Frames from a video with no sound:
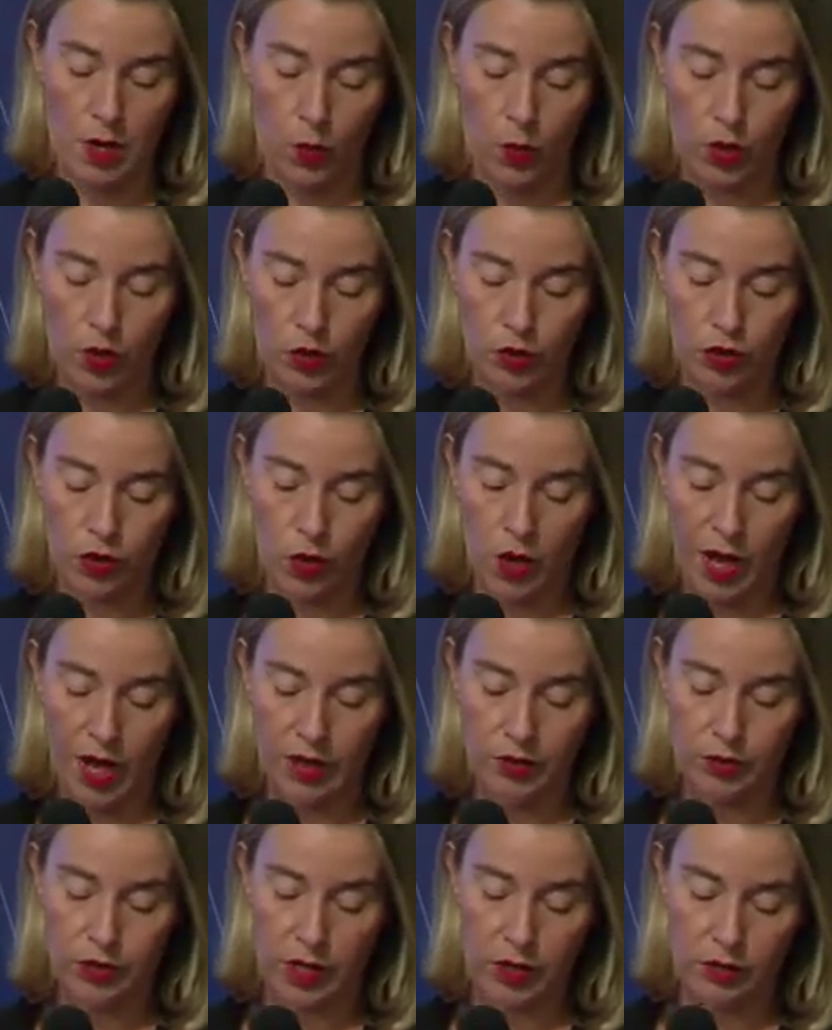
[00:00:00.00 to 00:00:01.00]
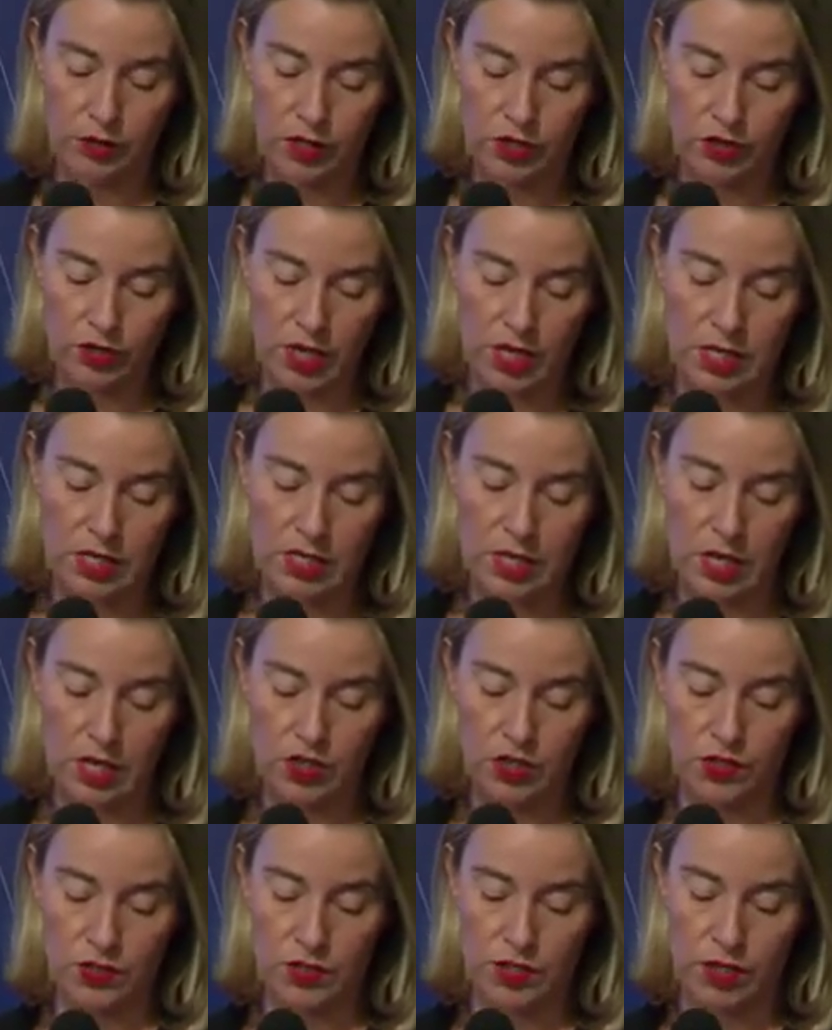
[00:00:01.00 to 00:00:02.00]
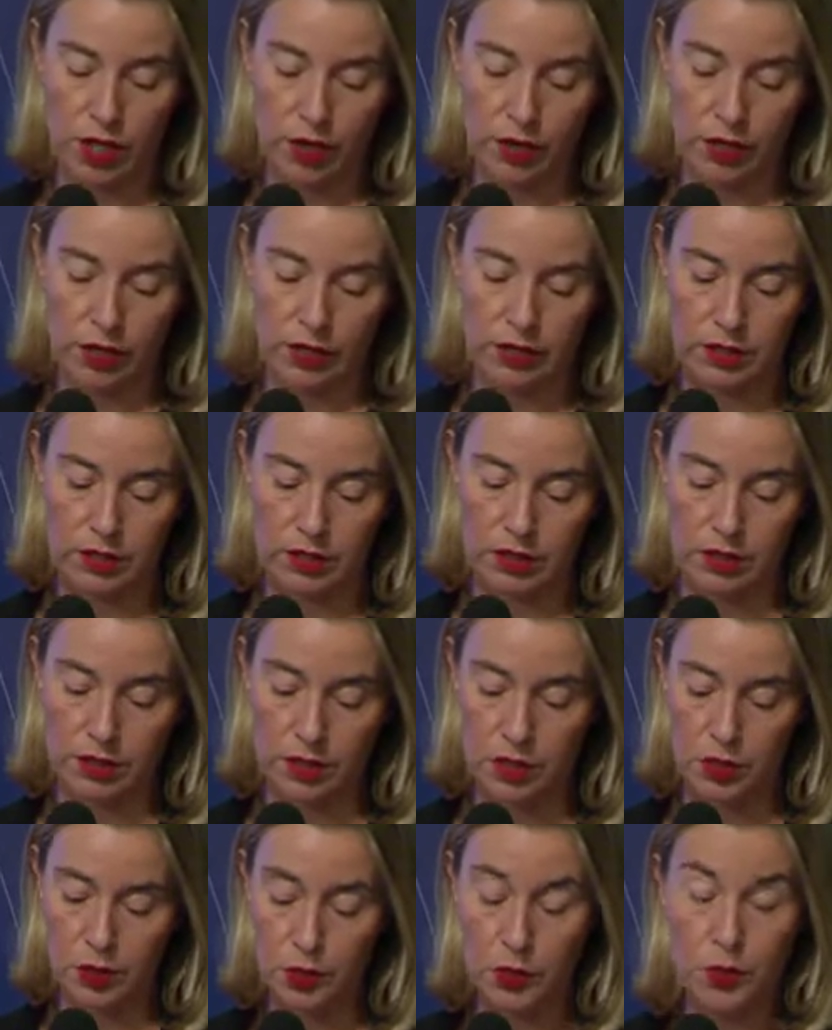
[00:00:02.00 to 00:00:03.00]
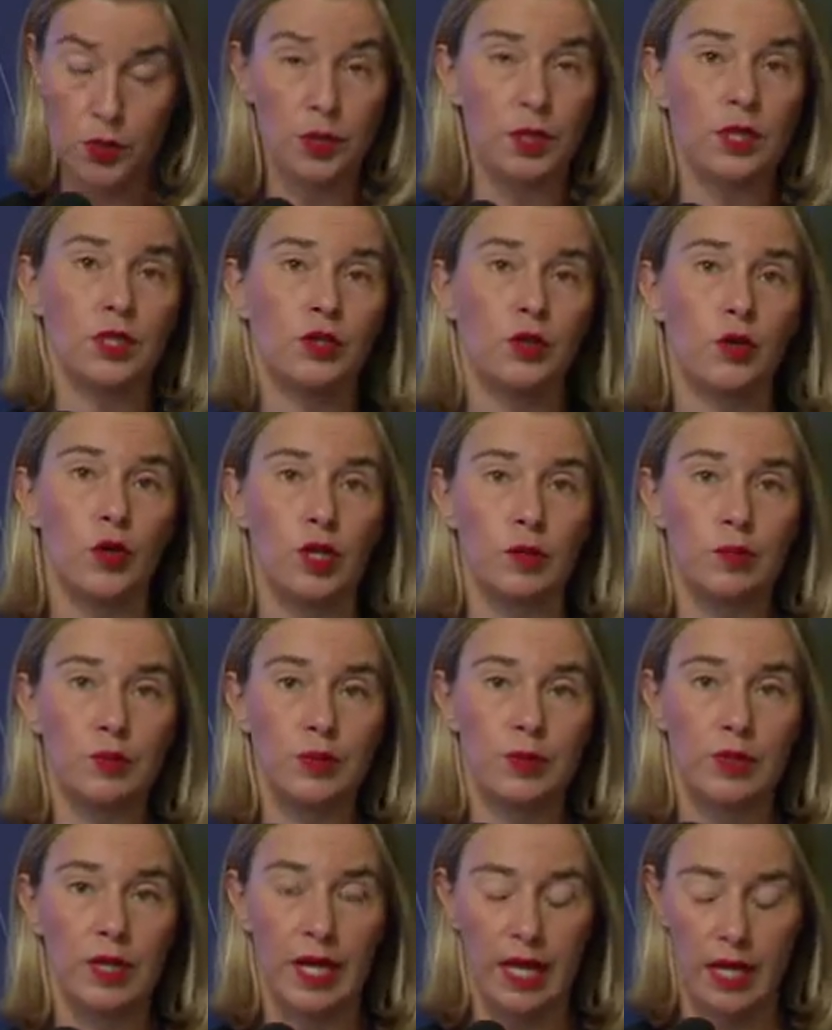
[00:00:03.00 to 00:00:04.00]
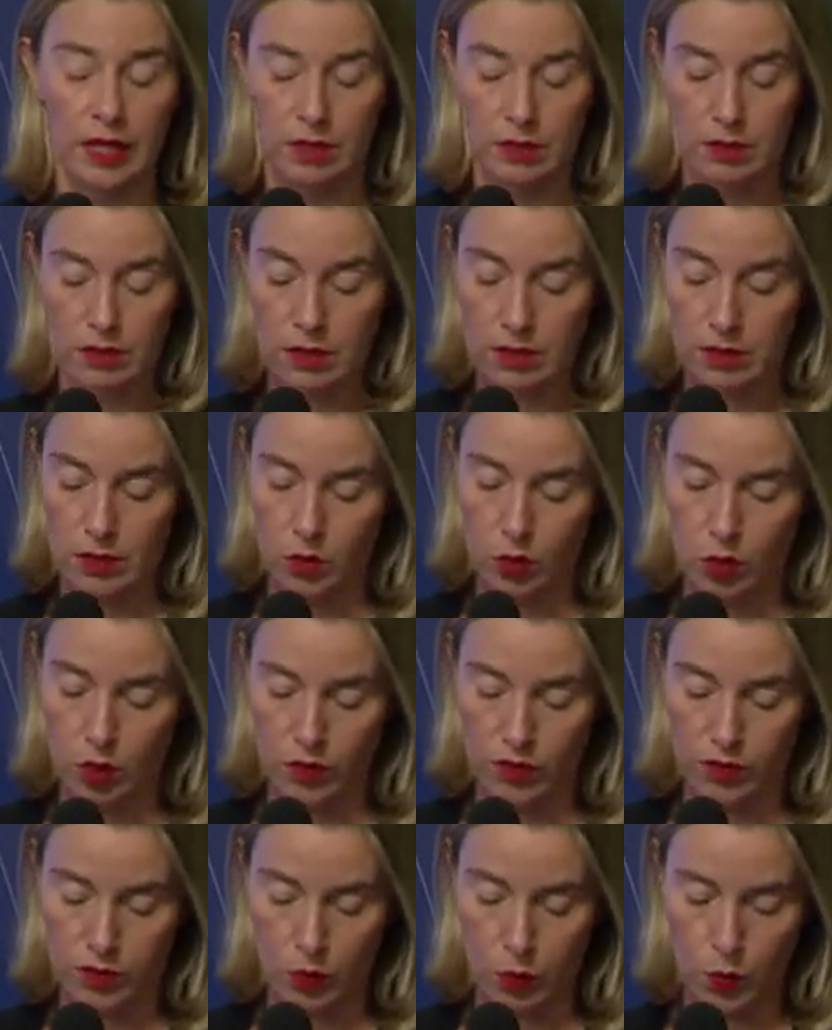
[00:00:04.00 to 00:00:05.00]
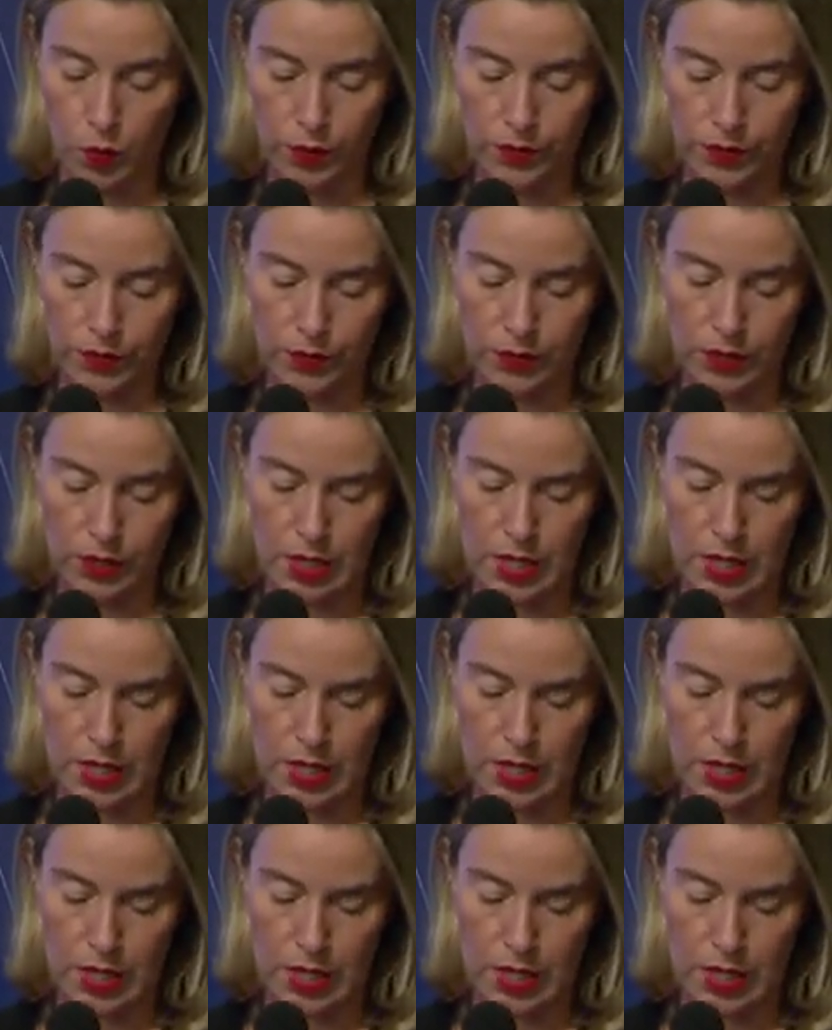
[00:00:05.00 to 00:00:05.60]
We all know how terrorist organizations target the youth in Europe and all over the world.